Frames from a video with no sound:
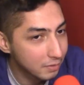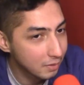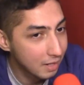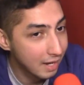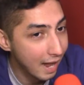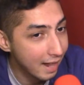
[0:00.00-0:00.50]

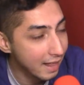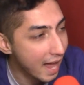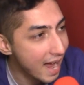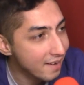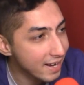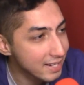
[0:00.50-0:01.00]
to. I
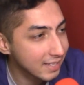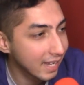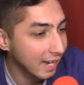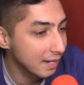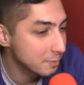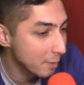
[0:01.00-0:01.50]
have actually
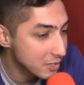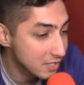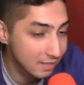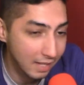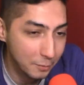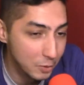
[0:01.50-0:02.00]
like as much
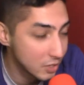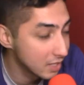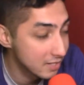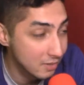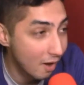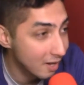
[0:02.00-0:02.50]
as like Rashid
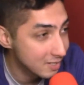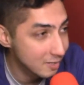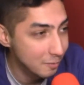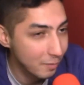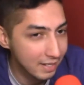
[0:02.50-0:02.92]
is awesome.